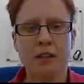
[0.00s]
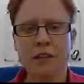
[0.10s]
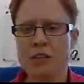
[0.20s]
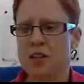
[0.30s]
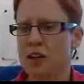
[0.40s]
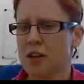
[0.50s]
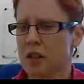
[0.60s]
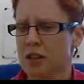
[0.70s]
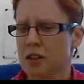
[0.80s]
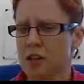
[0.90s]
This is
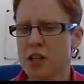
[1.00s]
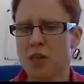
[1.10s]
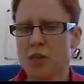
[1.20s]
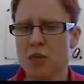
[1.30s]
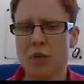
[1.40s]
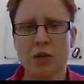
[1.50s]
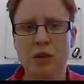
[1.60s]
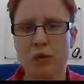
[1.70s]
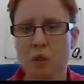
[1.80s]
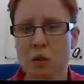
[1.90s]
a dangerous
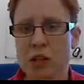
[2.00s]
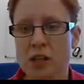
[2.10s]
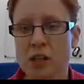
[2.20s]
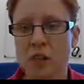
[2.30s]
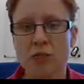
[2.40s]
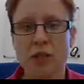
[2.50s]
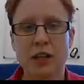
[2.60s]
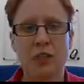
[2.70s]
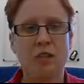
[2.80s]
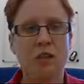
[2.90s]
one. What is the
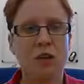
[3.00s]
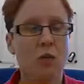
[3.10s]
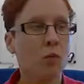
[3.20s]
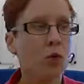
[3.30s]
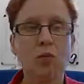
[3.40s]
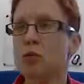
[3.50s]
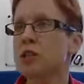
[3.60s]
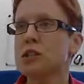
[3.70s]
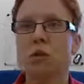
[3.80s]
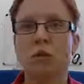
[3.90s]
context? What
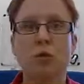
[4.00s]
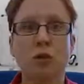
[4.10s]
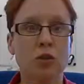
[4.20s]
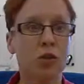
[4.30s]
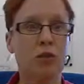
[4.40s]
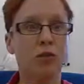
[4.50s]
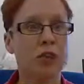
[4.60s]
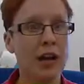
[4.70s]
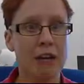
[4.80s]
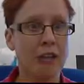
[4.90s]
noise? Are we talking noise
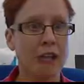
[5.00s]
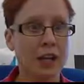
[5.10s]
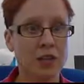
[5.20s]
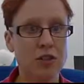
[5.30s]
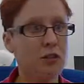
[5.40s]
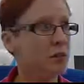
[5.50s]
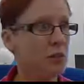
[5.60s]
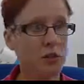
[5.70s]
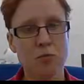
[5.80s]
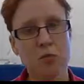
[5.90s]
of aircraft engines,
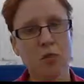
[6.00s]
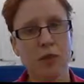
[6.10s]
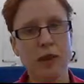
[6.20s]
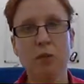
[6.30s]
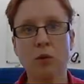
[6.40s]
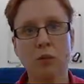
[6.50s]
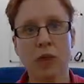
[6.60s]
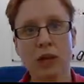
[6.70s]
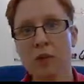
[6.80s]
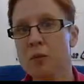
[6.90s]
which is probably what
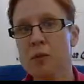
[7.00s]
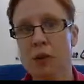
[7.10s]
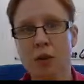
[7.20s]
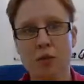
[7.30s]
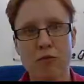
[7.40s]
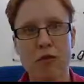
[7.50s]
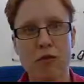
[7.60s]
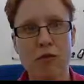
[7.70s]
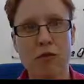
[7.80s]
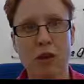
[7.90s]
we, with our
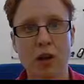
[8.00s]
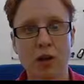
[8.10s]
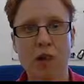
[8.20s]
vision,